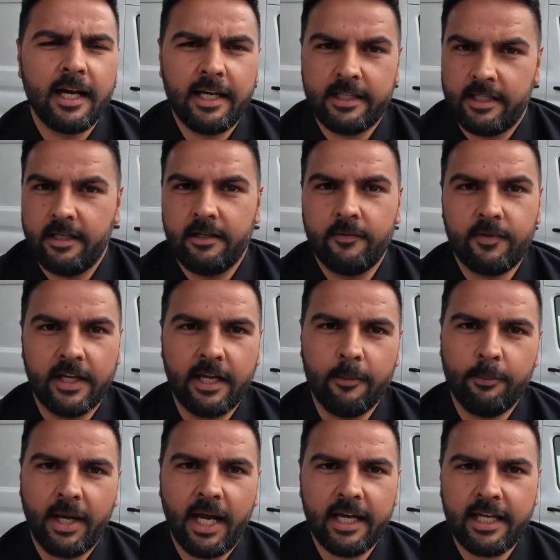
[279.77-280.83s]
And then if they
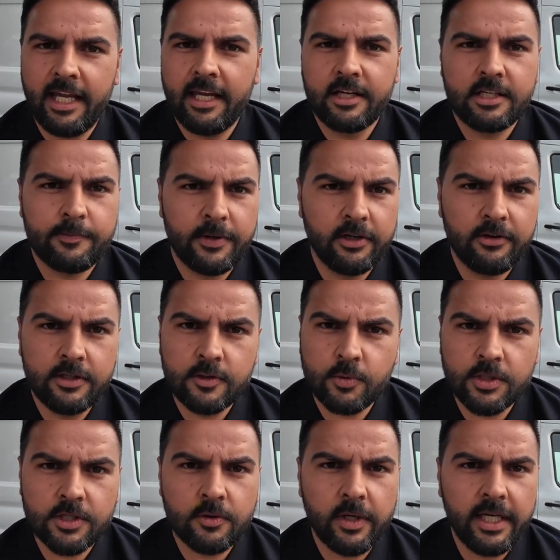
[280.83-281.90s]
get back, hey, experience
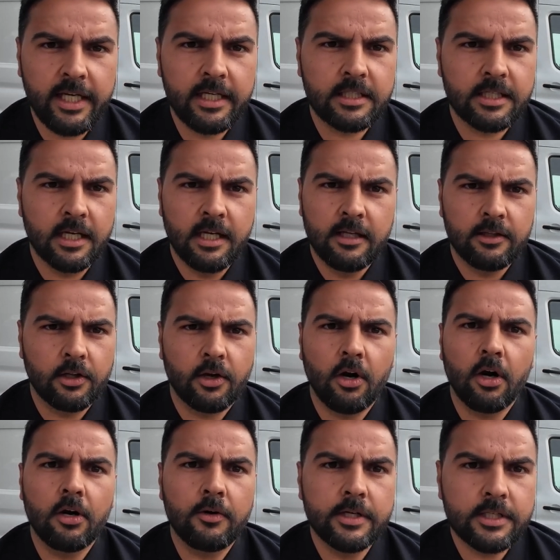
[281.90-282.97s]
was great, the
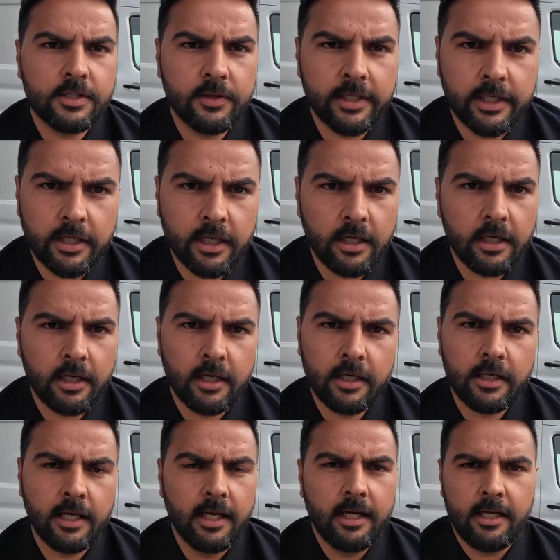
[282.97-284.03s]
car is doing
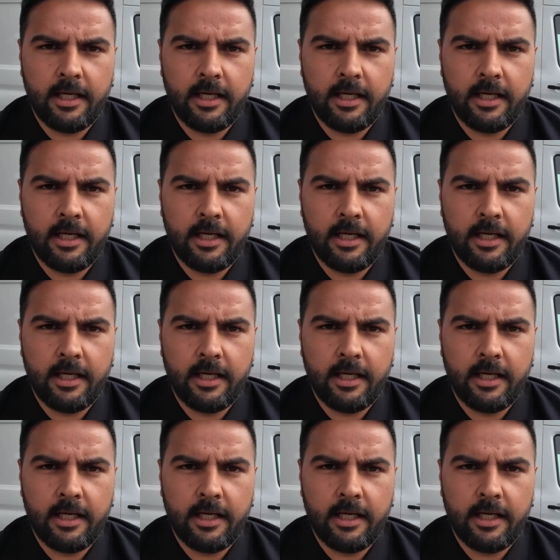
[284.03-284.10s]
good,